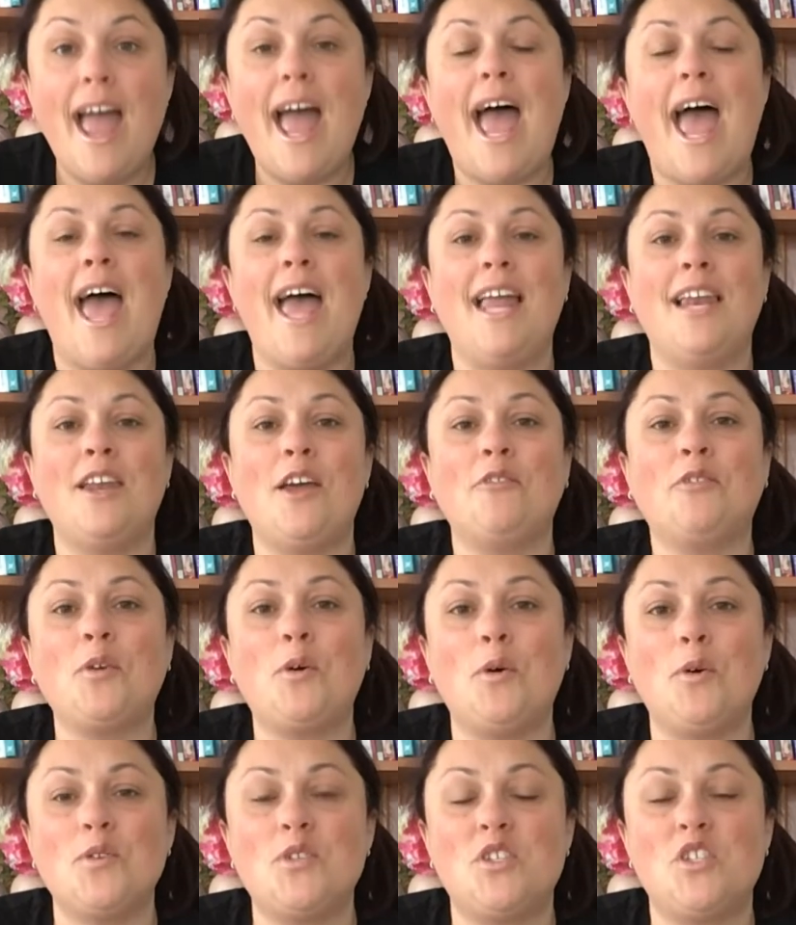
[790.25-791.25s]
And of
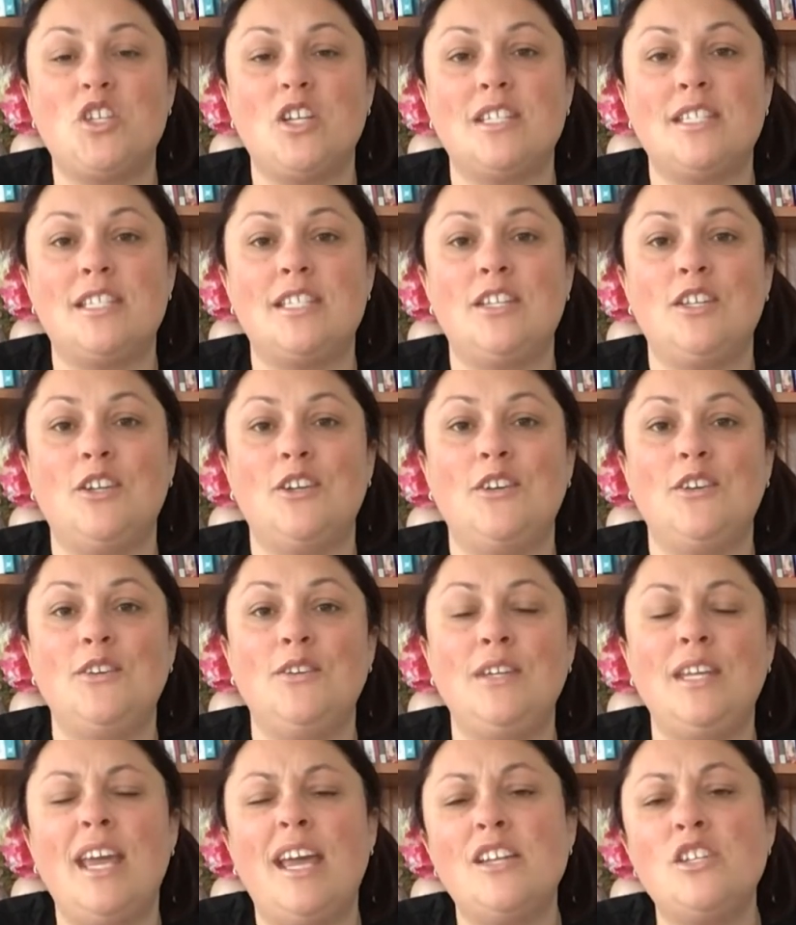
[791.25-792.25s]
course, just
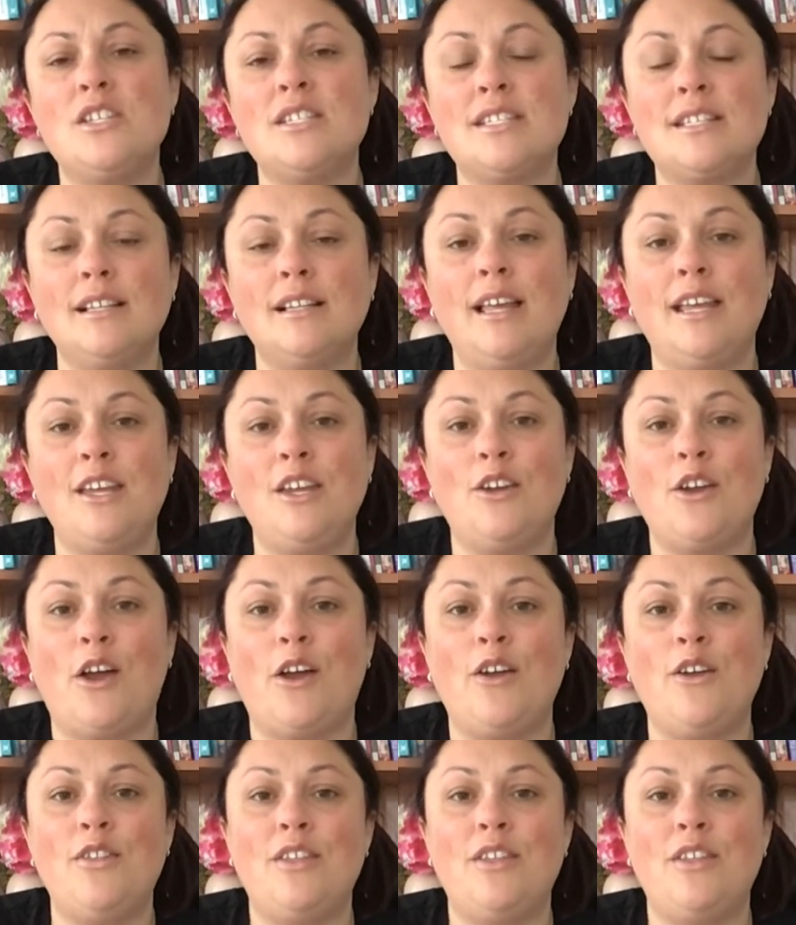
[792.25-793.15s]
to let you know